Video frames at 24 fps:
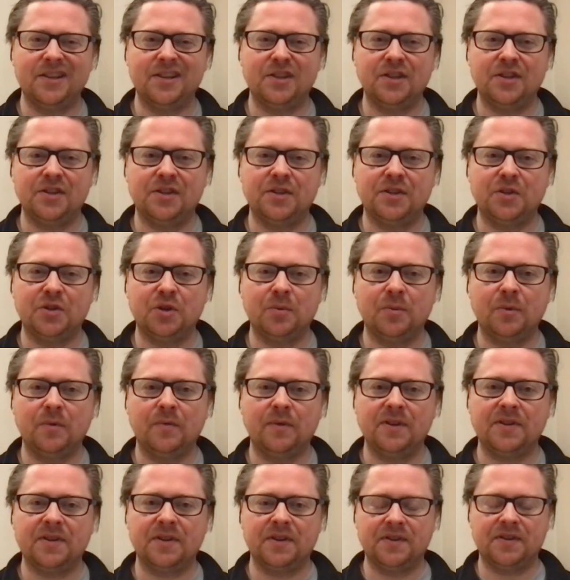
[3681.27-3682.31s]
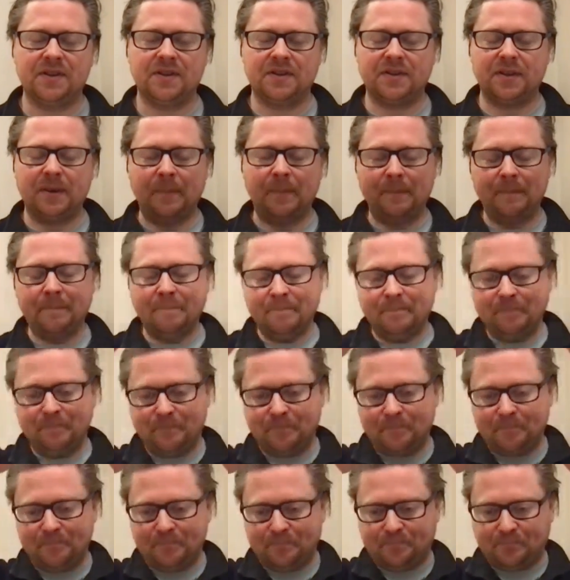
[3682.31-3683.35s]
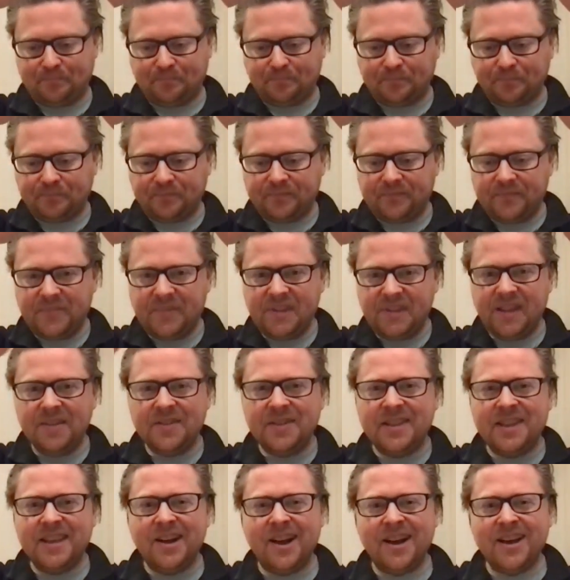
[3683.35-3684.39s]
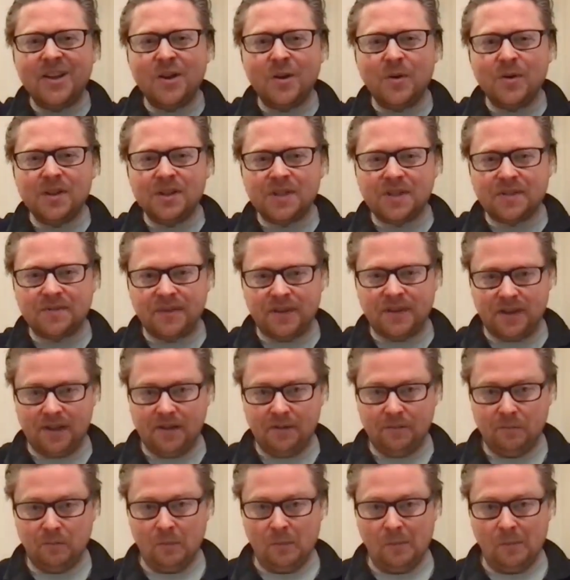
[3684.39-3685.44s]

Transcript: is the Schumann resonance is the ionosphere,